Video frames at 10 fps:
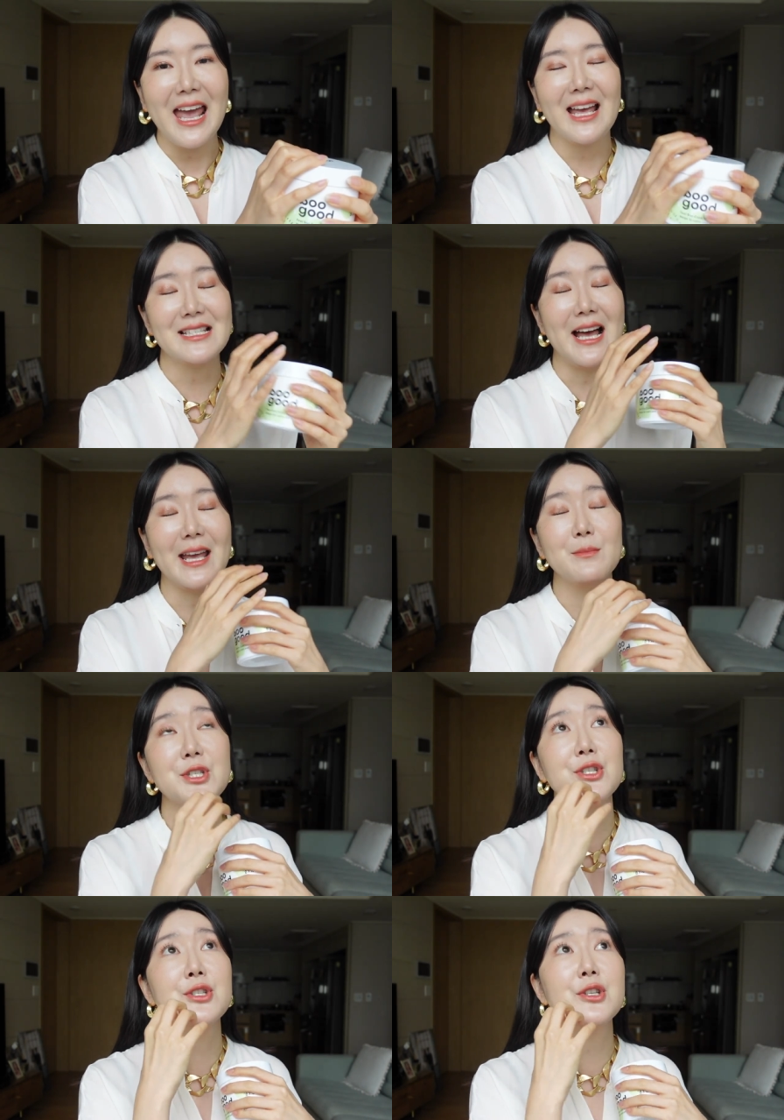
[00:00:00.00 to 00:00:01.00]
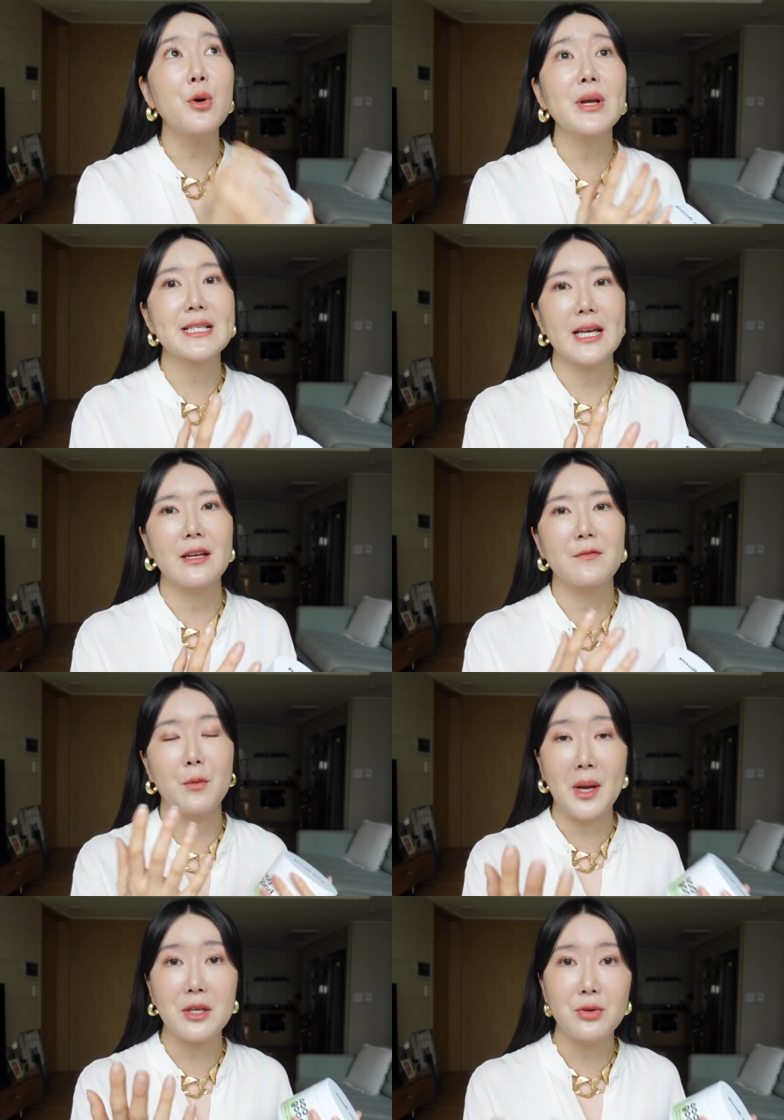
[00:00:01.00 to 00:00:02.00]
and I am so excited for
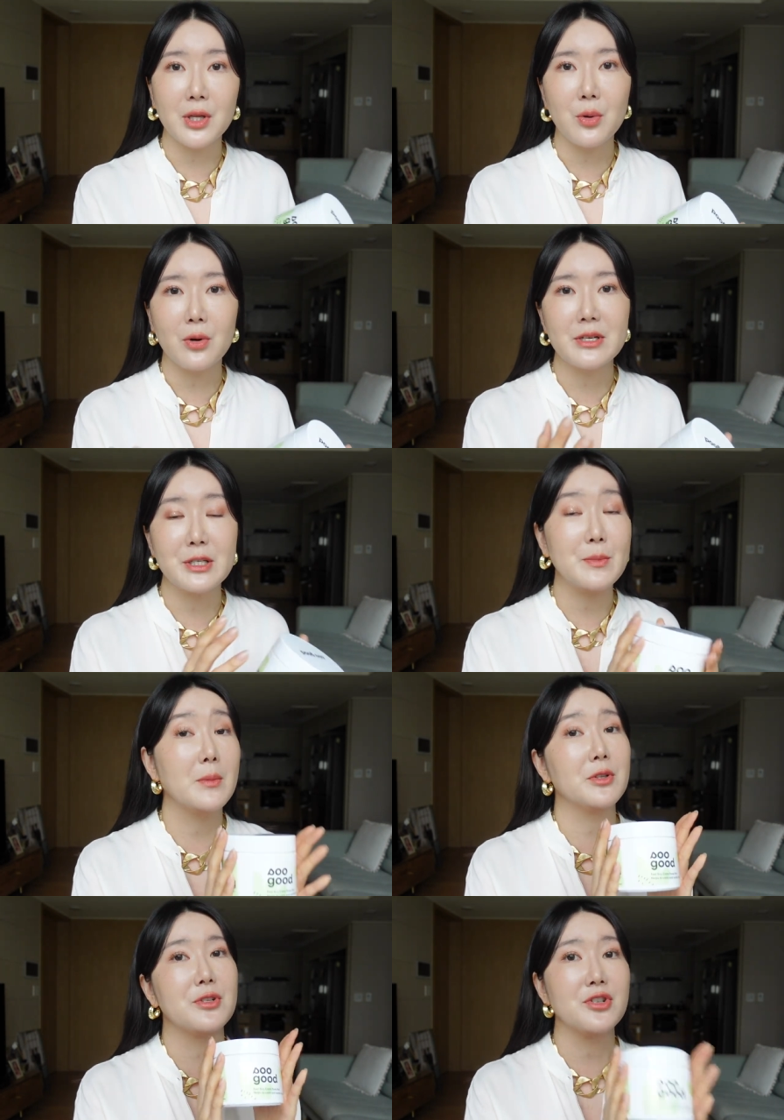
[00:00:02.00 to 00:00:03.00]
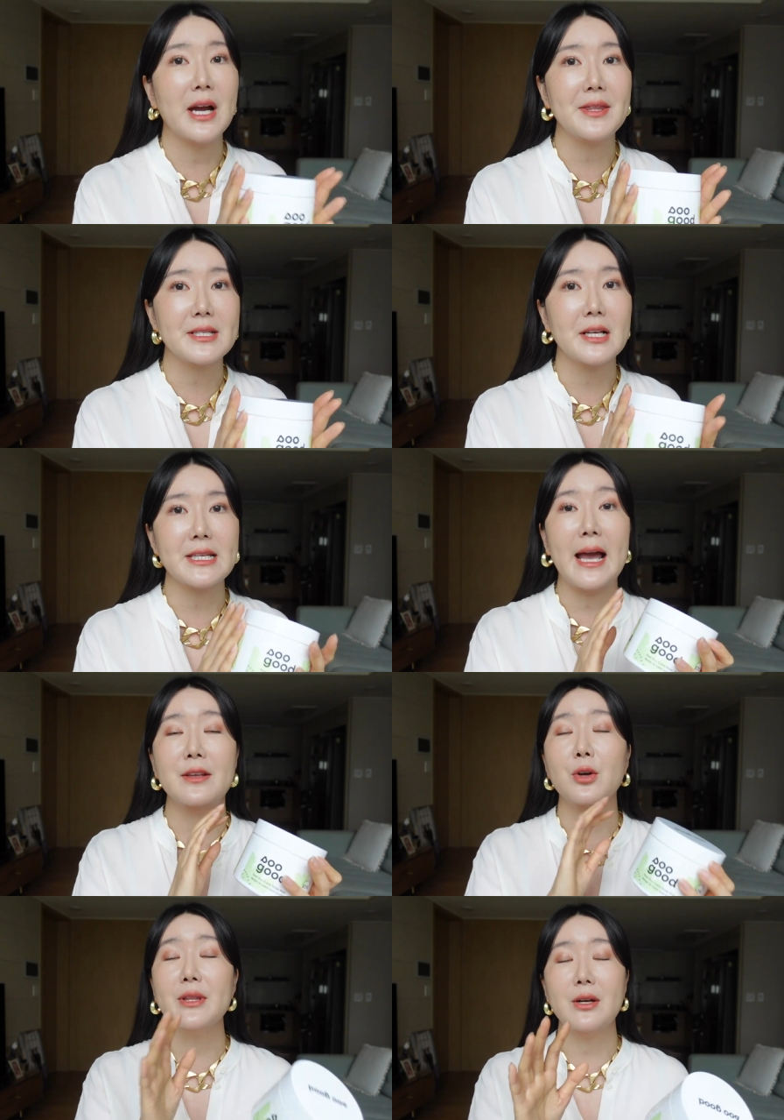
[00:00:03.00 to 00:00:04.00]
my unicorns to be able to try this, because
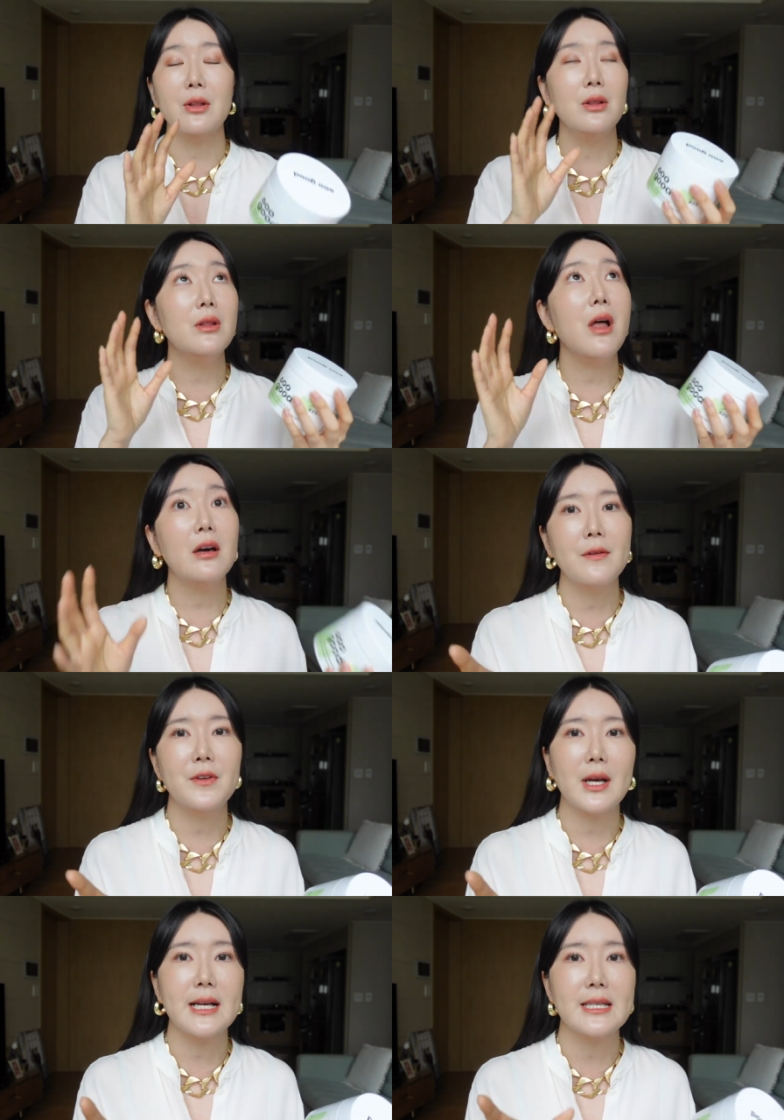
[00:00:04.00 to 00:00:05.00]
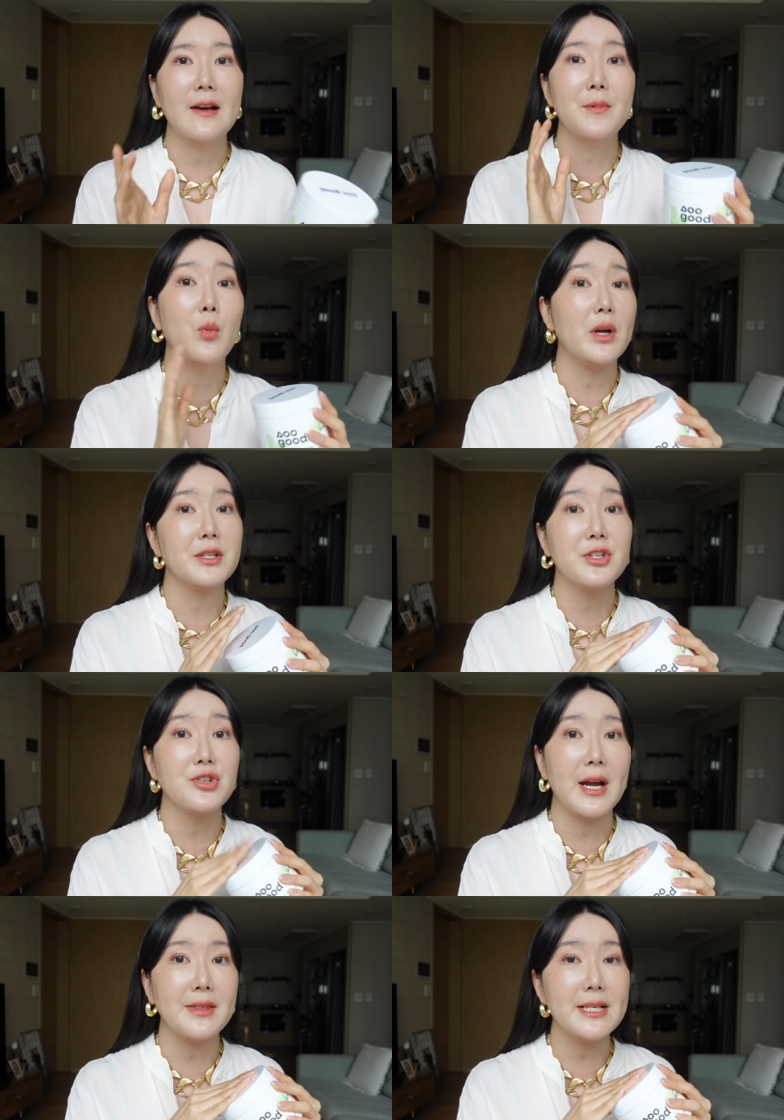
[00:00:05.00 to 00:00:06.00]
I know that a lot of you guys have been wanting to
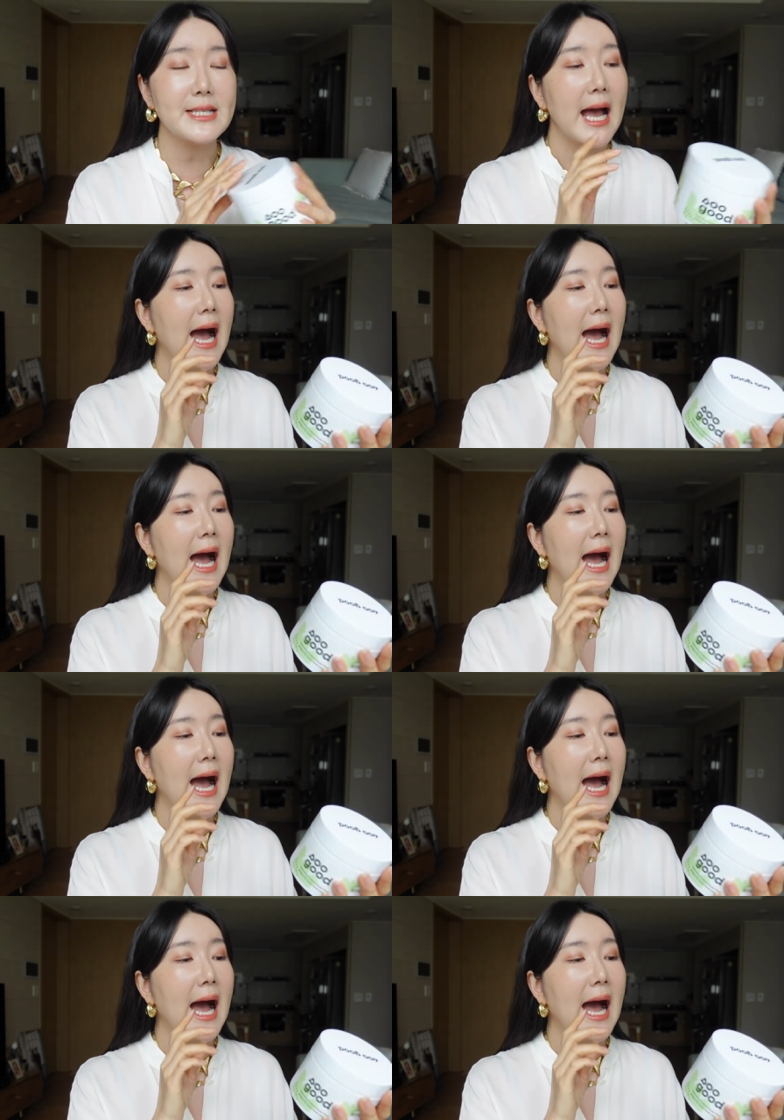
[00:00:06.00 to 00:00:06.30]
try this.